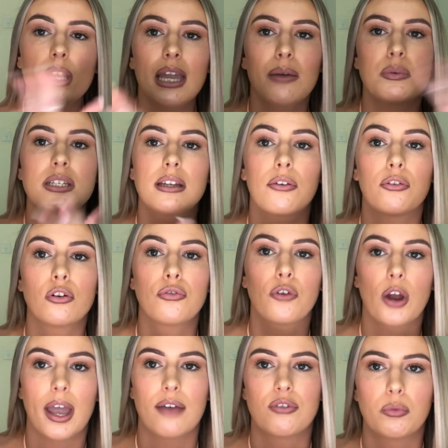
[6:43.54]
it was different
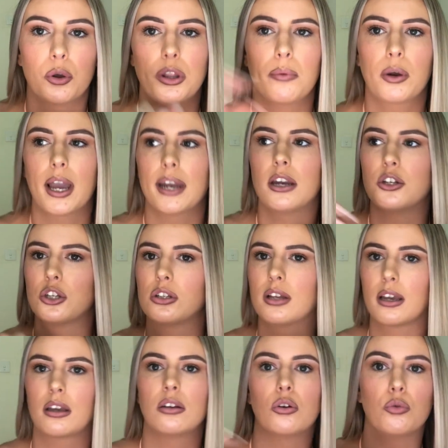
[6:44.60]
for everyone. They were kind of just
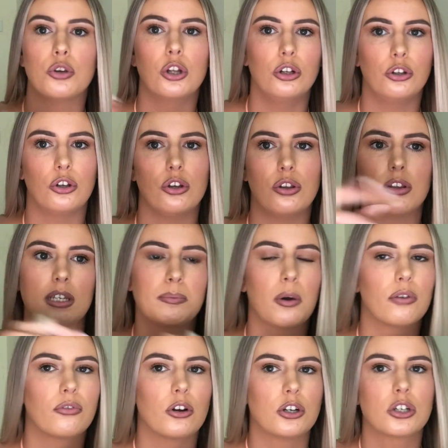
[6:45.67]
like, you know, you'll do this
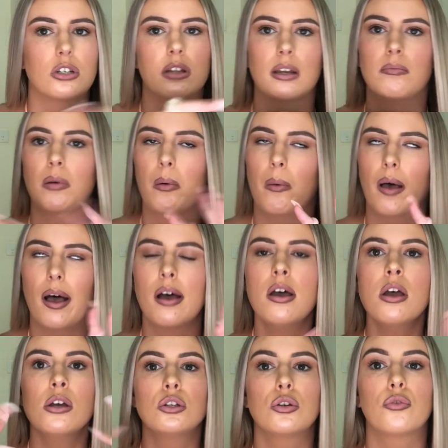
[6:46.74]
part first and then blah, blah, blah.
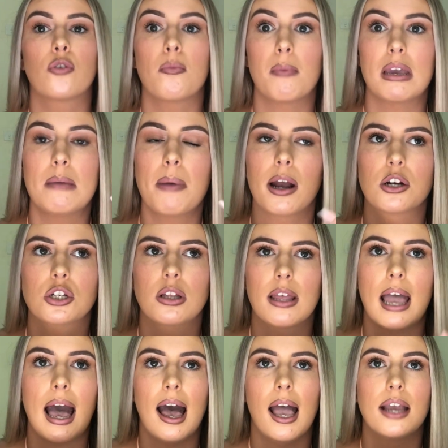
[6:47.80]
So for me
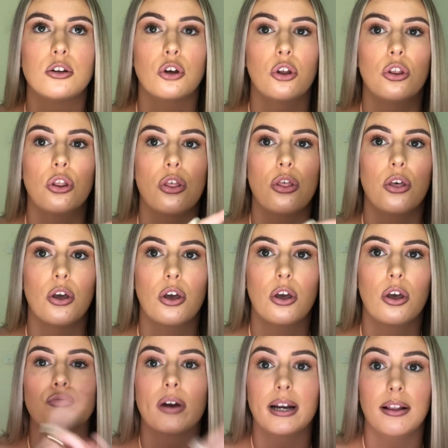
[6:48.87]
personally, I done
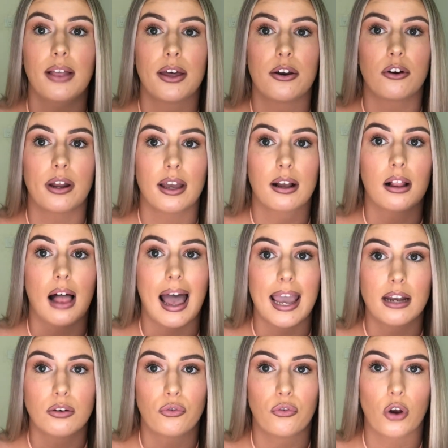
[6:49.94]
the write a letter to a
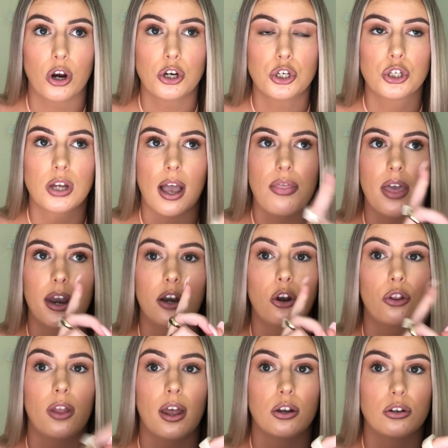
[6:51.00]
client first, and then I
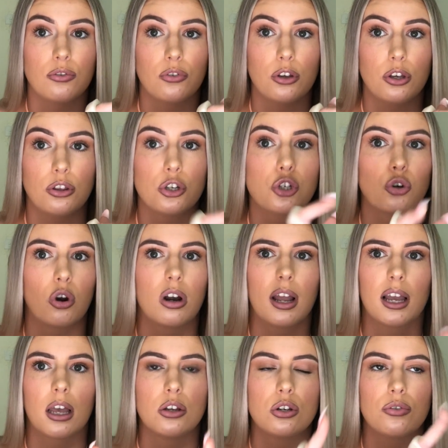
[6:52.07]
done the interview, the short
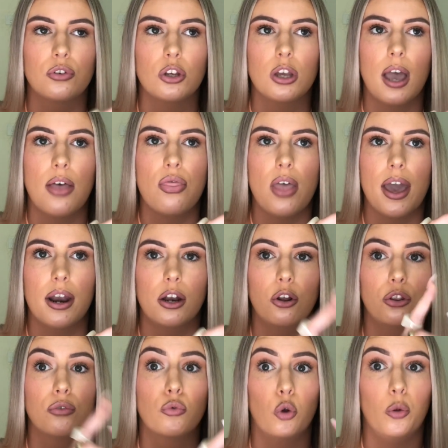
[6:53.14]
like interview, and then I
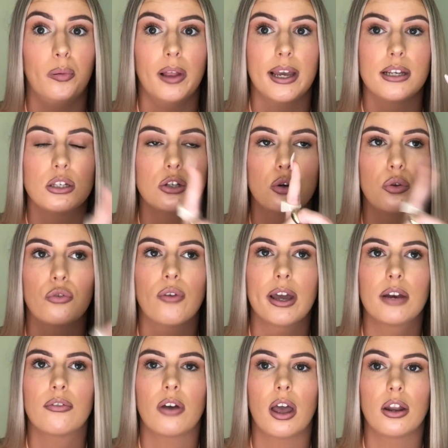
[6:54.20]
done the role play. So the
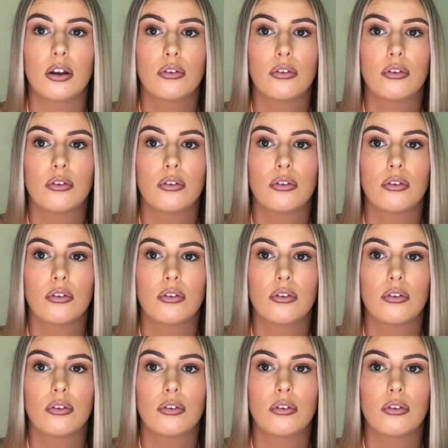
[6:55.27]
write a